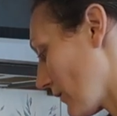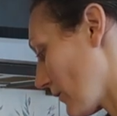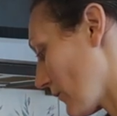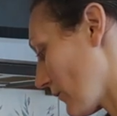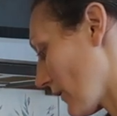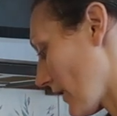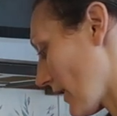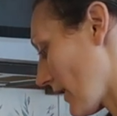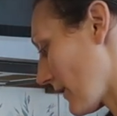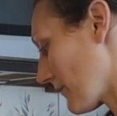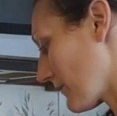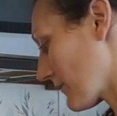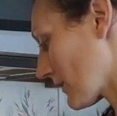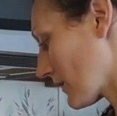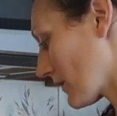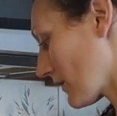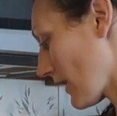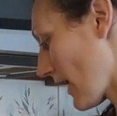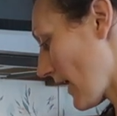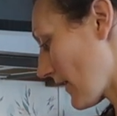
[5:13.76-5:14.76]
to, um,
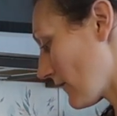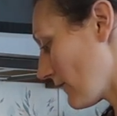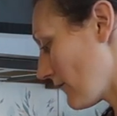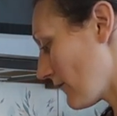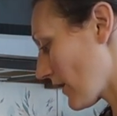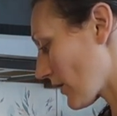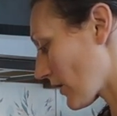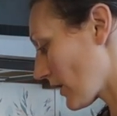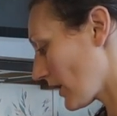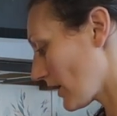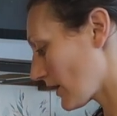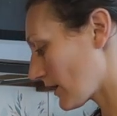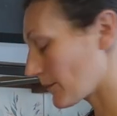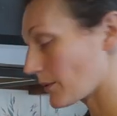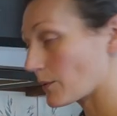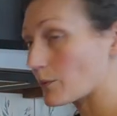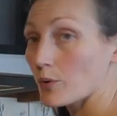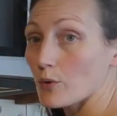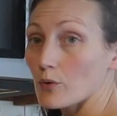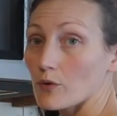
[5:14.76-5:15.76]
at the very end,
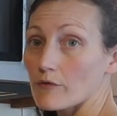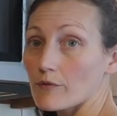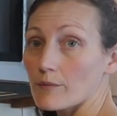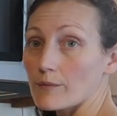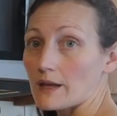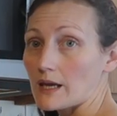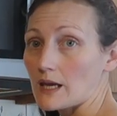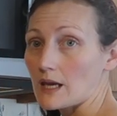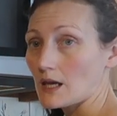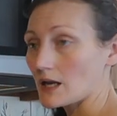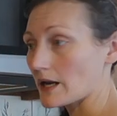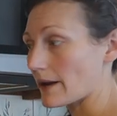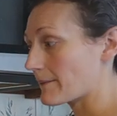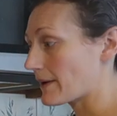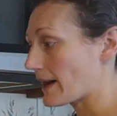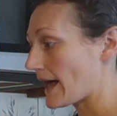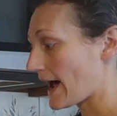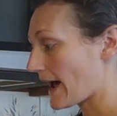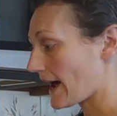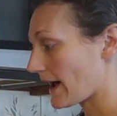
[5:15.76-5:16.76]
I'm going to pull it from the heat and I'm
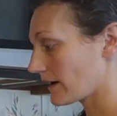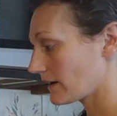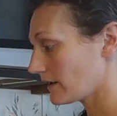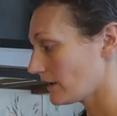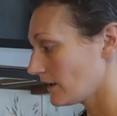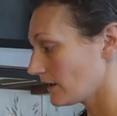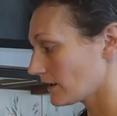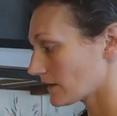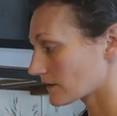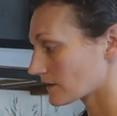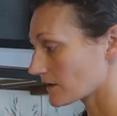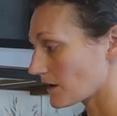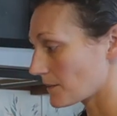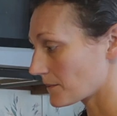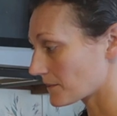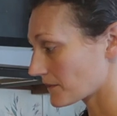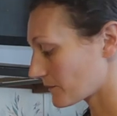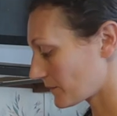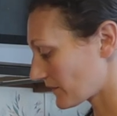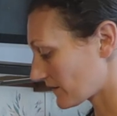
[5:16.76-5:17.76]
going to add
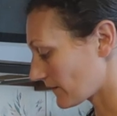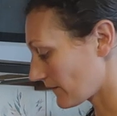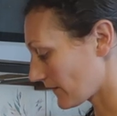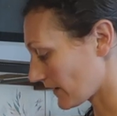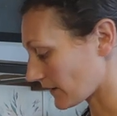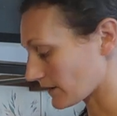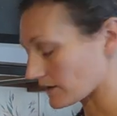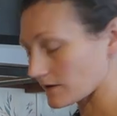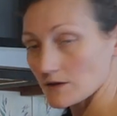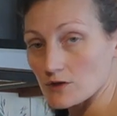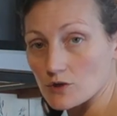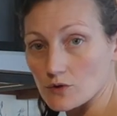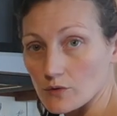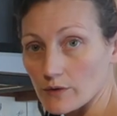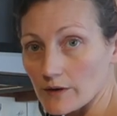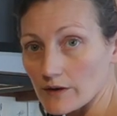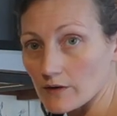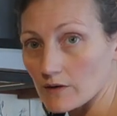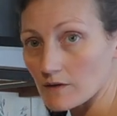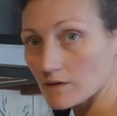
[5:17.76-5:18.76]
some specific essential
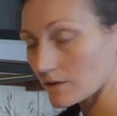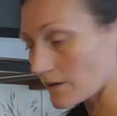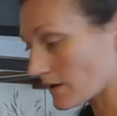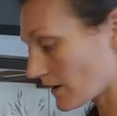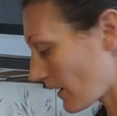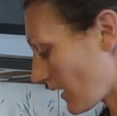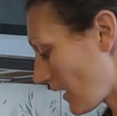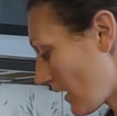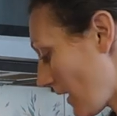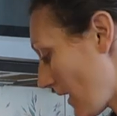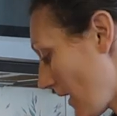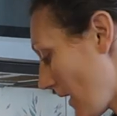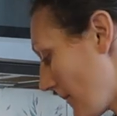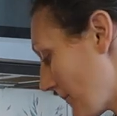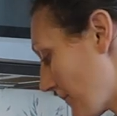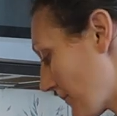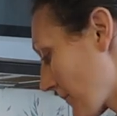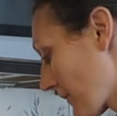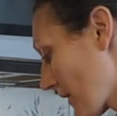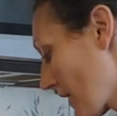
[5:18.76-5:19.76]
oils
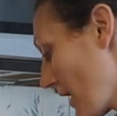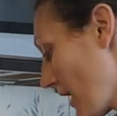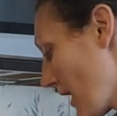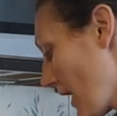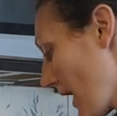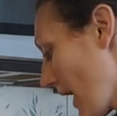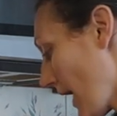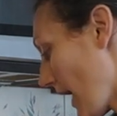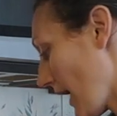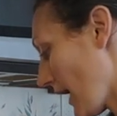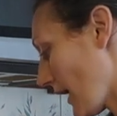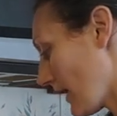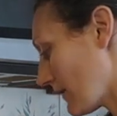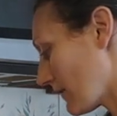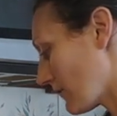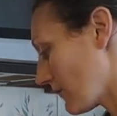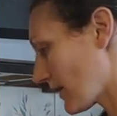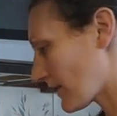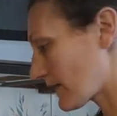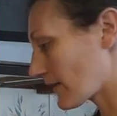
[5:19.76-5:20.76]
um,
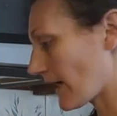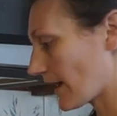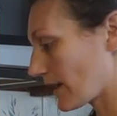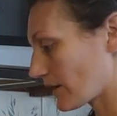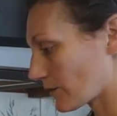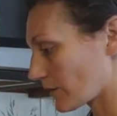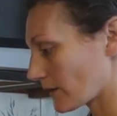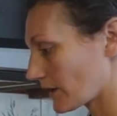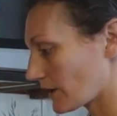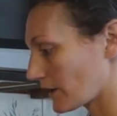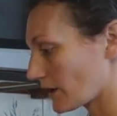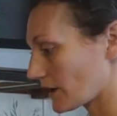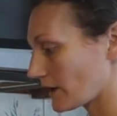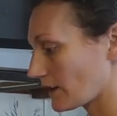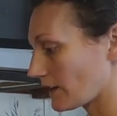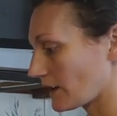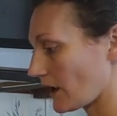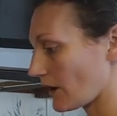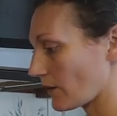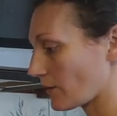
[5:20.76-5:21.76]
and mix that in really good,
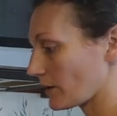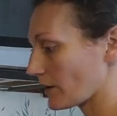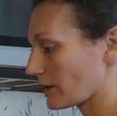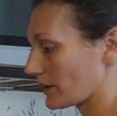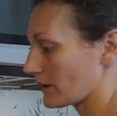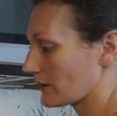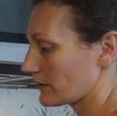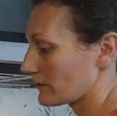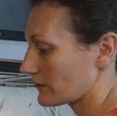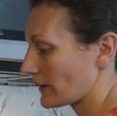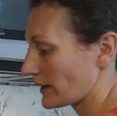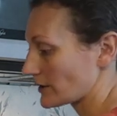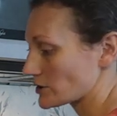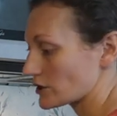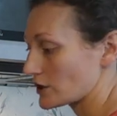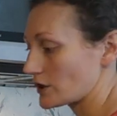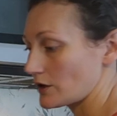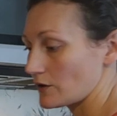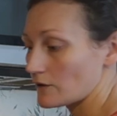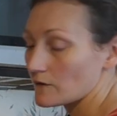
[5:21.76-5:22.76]
and then I'm going to
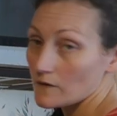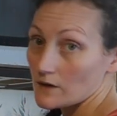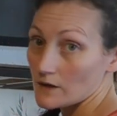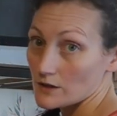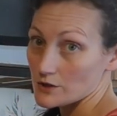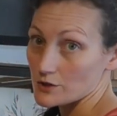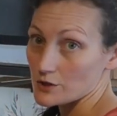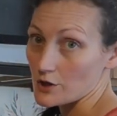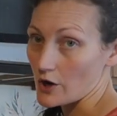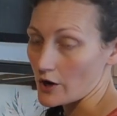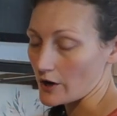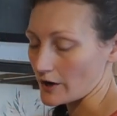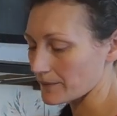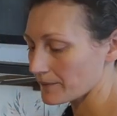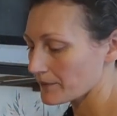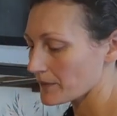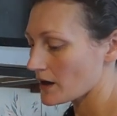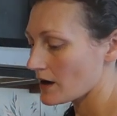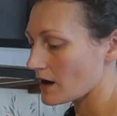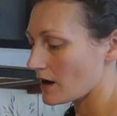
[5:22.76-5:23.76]
actually use this
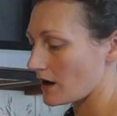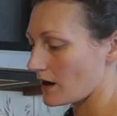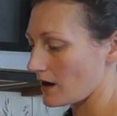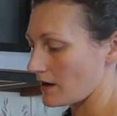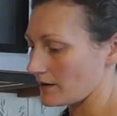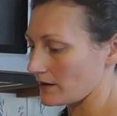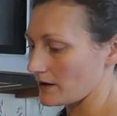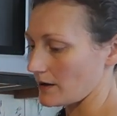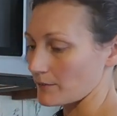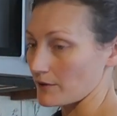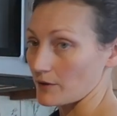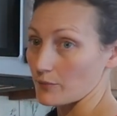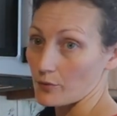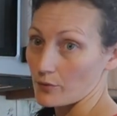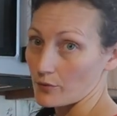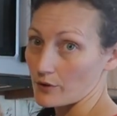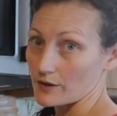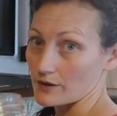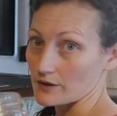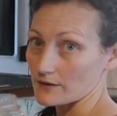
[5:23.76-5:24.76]
jar uh, and I'm going to
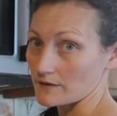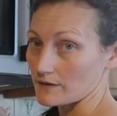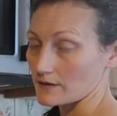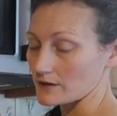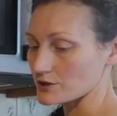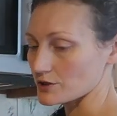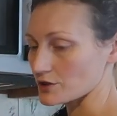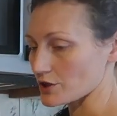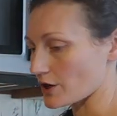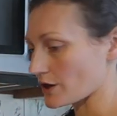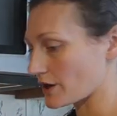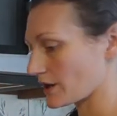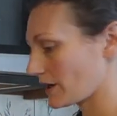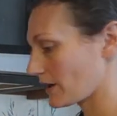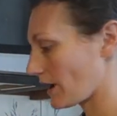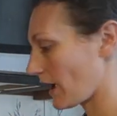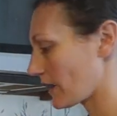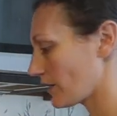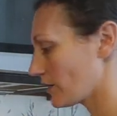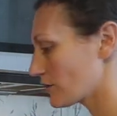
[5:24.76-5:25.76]
pour it into this jar,
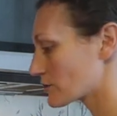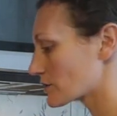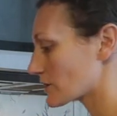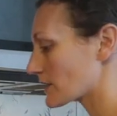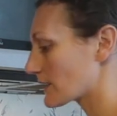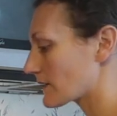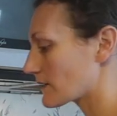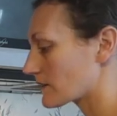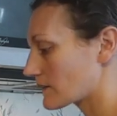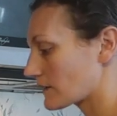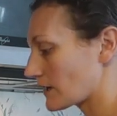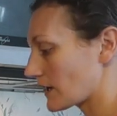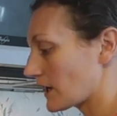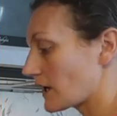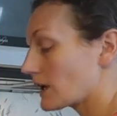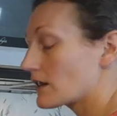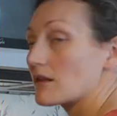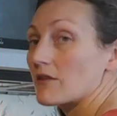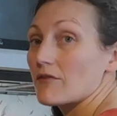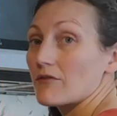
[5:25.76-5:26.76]
and I usually stick
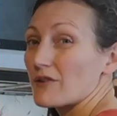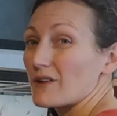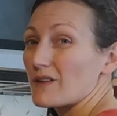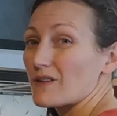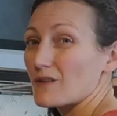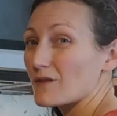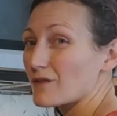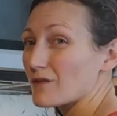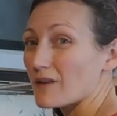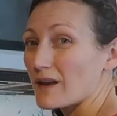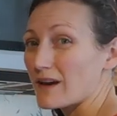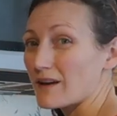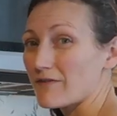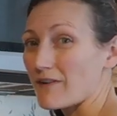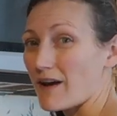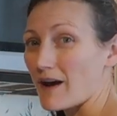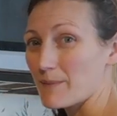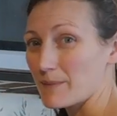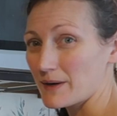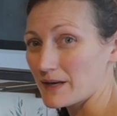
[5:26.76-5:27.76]
it in the freezer for like
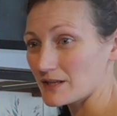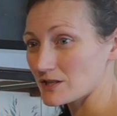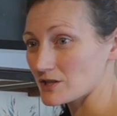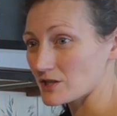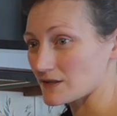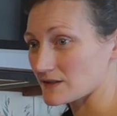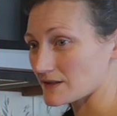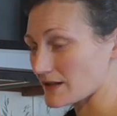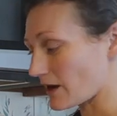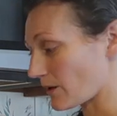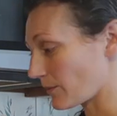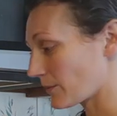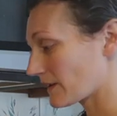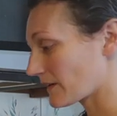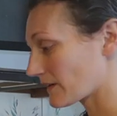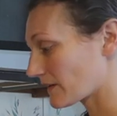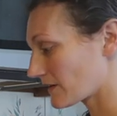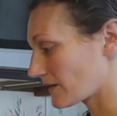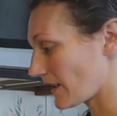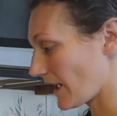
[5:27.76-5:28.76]
five minutes just to help
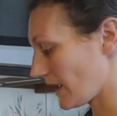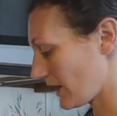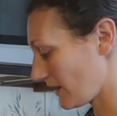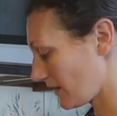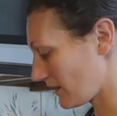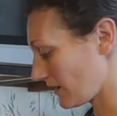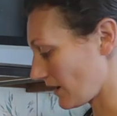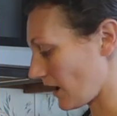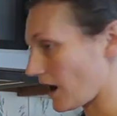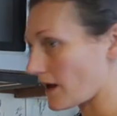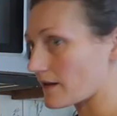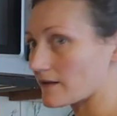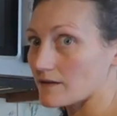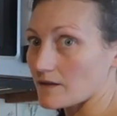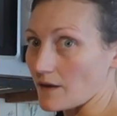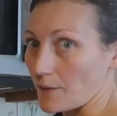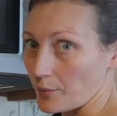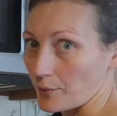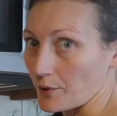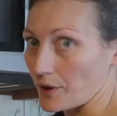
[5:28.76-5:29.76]
it set and not
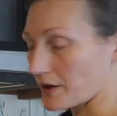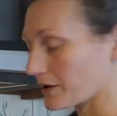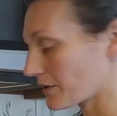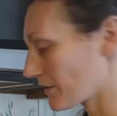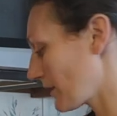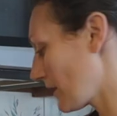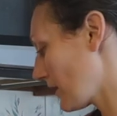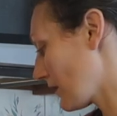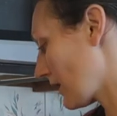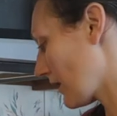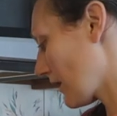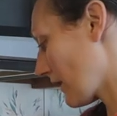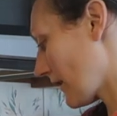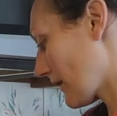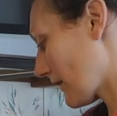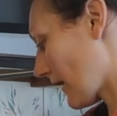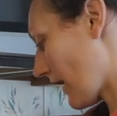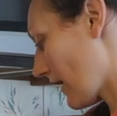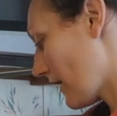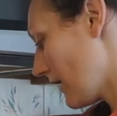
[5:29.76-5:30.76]
separate or anything
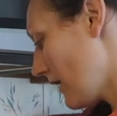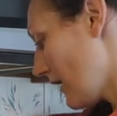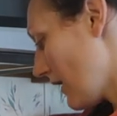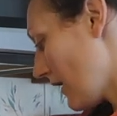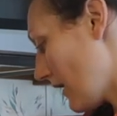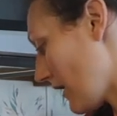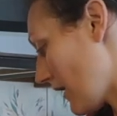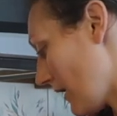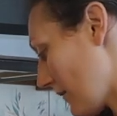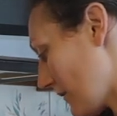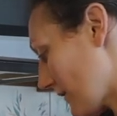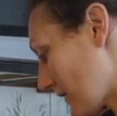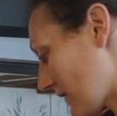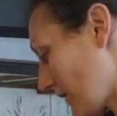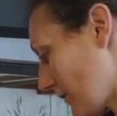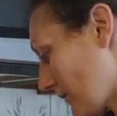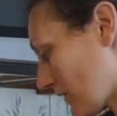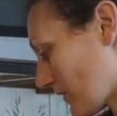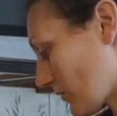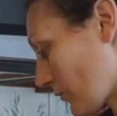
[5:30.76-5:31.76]
like that. Um, it
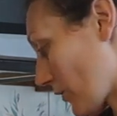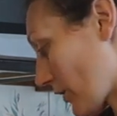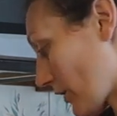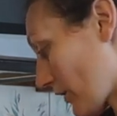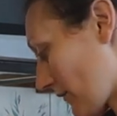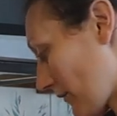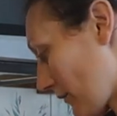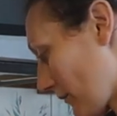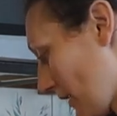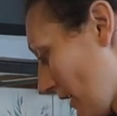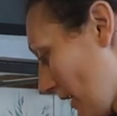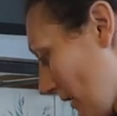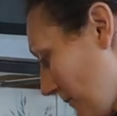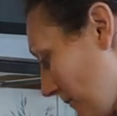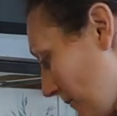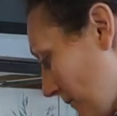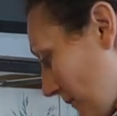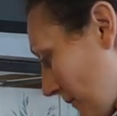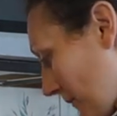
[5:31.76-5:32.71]
seems to work for me.